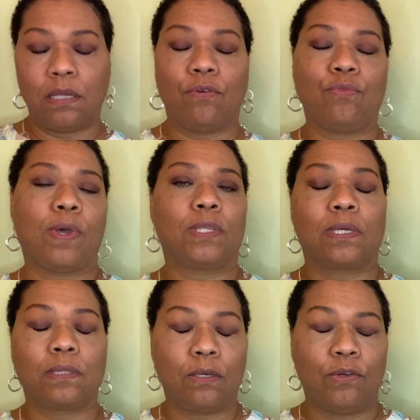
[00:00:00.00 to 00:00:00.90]
throughout
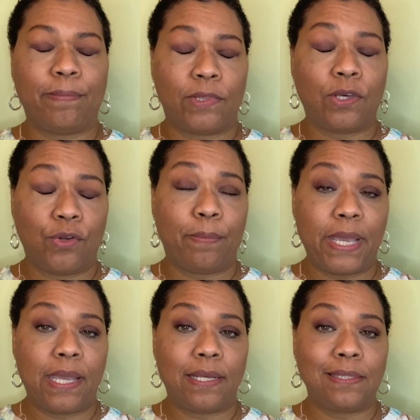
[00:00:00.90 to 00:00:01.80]
the
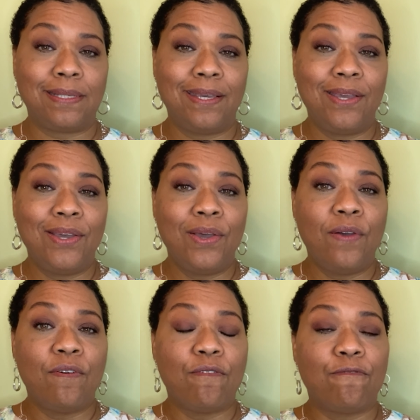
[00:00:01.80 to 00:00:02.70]
domains,
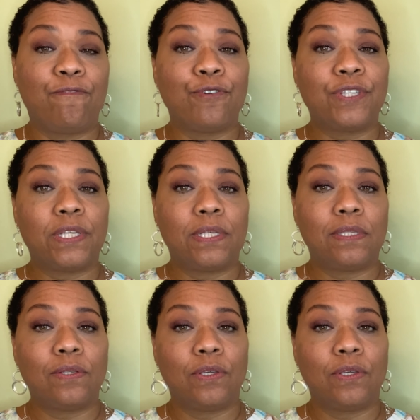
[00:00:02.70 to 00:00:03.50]
versus,